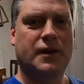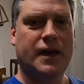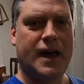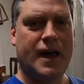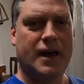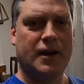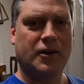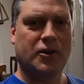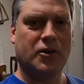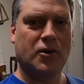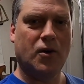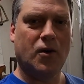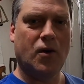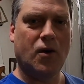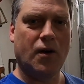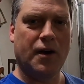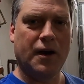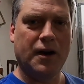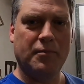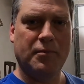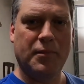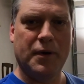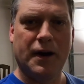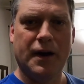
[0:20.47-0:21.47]

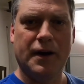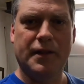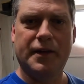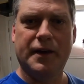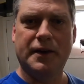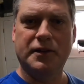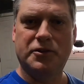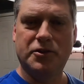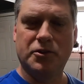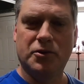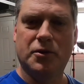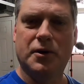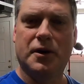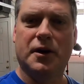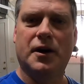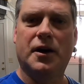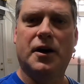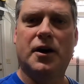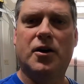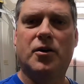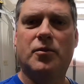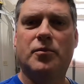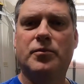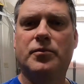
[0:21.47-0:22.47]
category, but they do
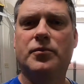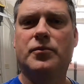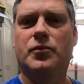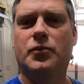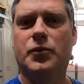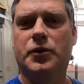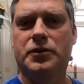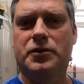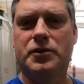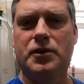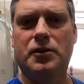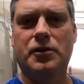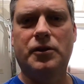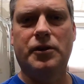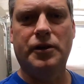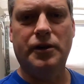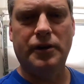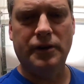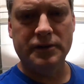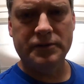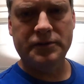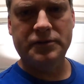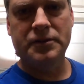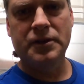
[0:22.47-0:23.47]
help with the
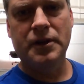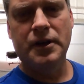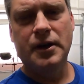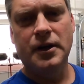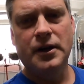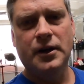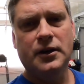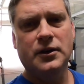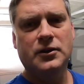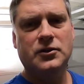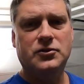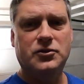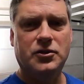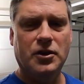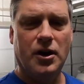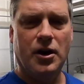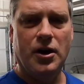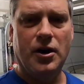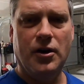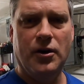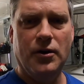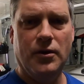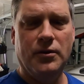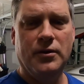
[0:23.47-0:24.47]
looks.
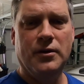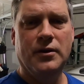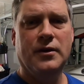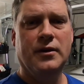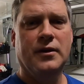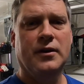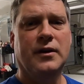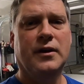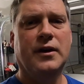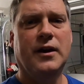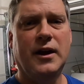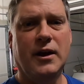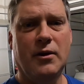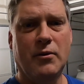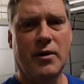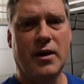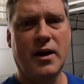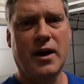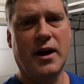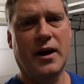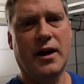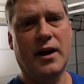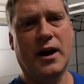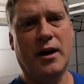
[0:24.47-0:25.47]
So
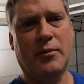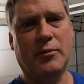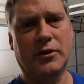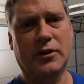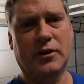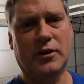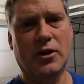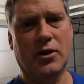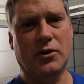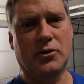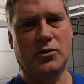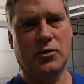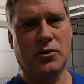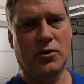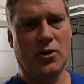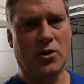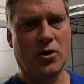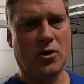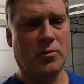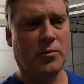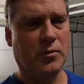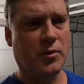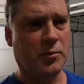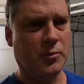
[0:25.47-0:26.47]
anyway, I'm going to go
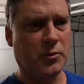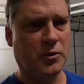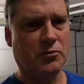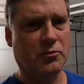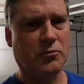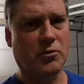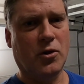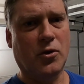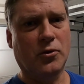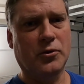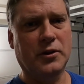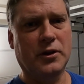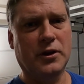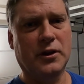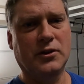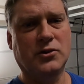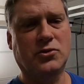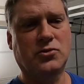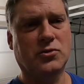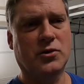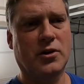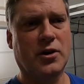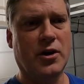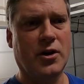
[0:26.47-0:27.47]
to them. I'm going to roll the
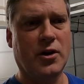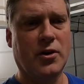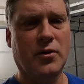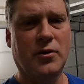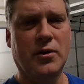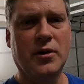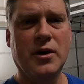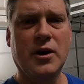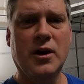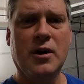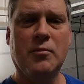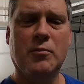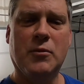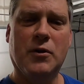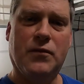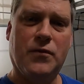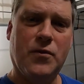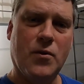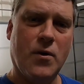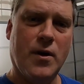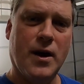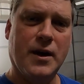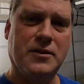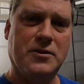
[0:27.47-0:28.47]
intro.
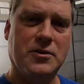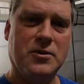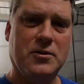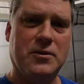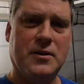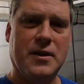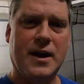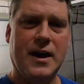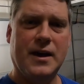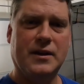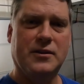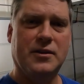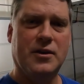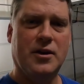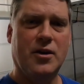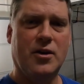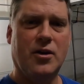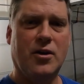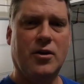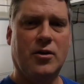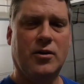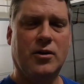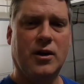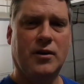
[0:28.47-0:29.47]
Before I do that
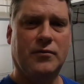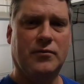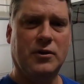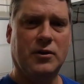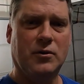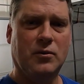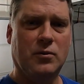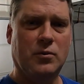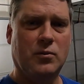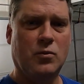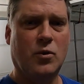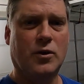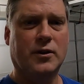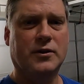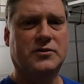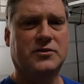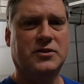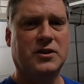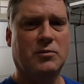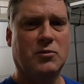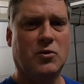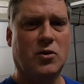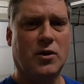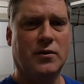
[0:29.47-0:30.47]
though, if you want to
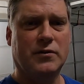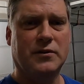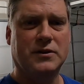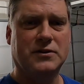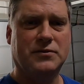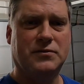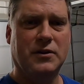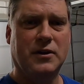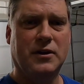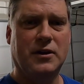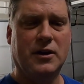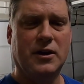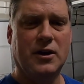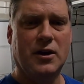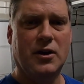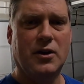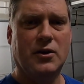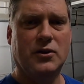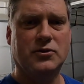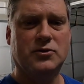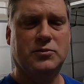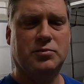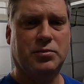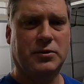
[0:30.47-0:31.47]
see more of these
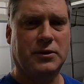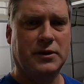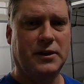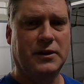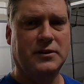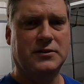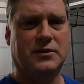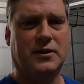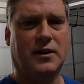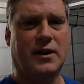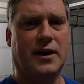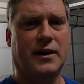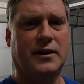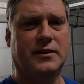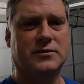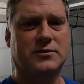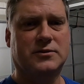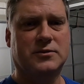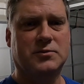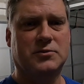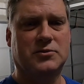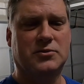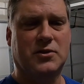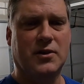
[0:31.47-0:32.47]
videos, please like and
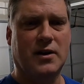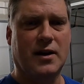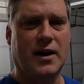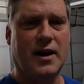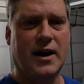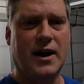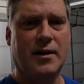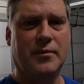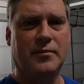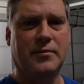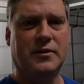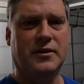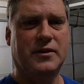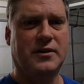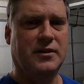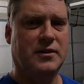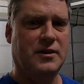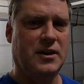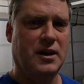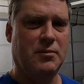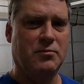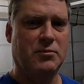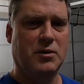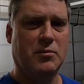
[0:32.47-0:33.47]
subscribe.
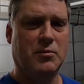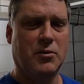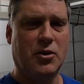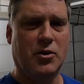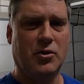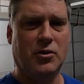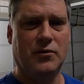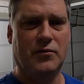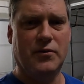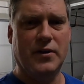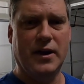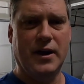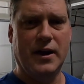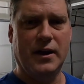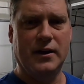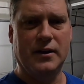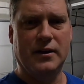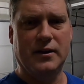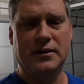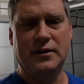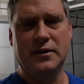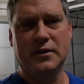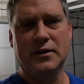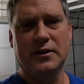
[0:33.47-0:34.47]
Keep me
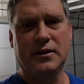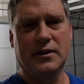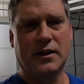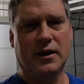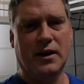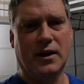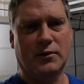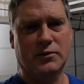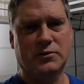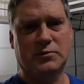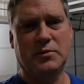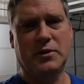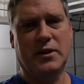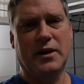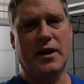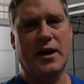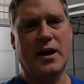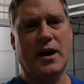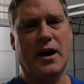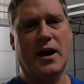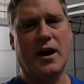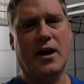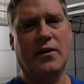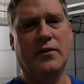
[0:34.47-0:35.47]
motivated, helps me
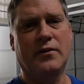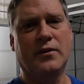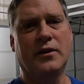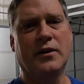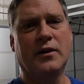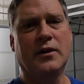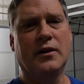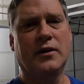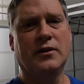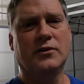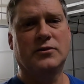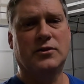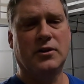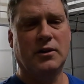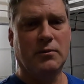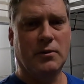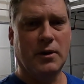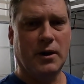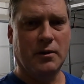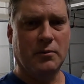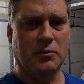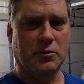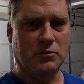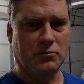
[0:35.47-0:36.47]
out. So
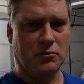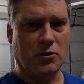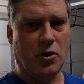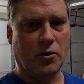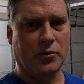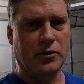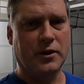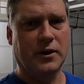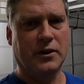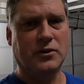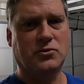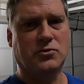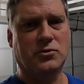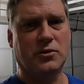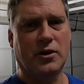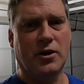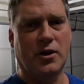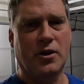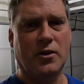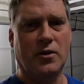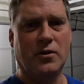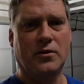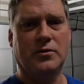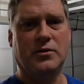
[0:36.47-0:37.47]
anyway, I'm going to roll the
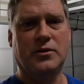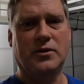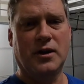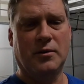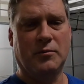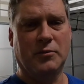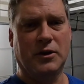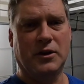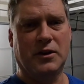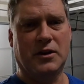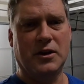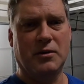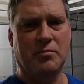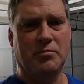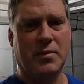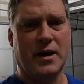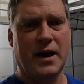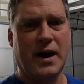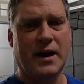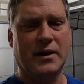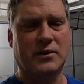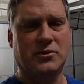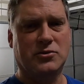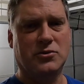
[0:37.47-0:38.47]
intro, then I'm going to get
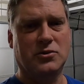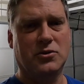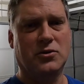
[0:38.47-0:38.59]
back